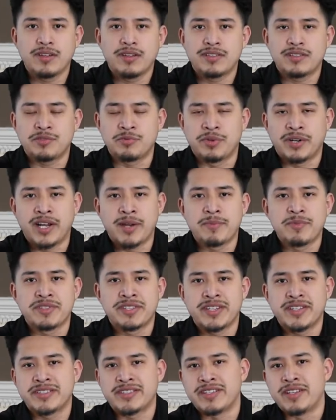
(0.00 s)
So what happens
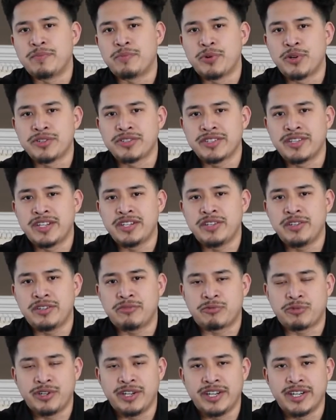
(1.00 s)
is the person that you
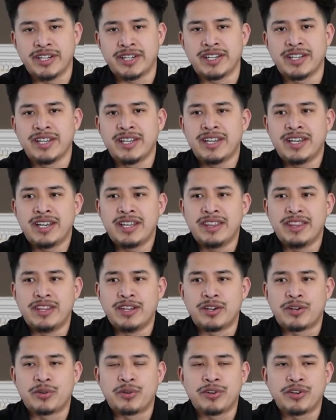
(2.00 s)
greeted,
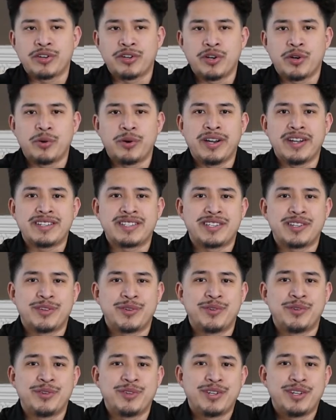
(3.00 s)
they're going to go and
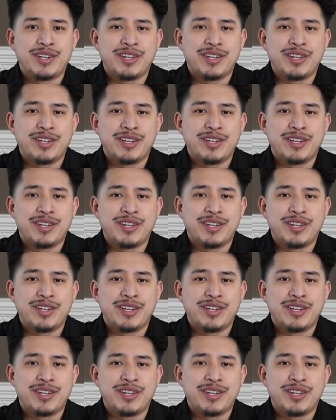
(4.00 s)
tell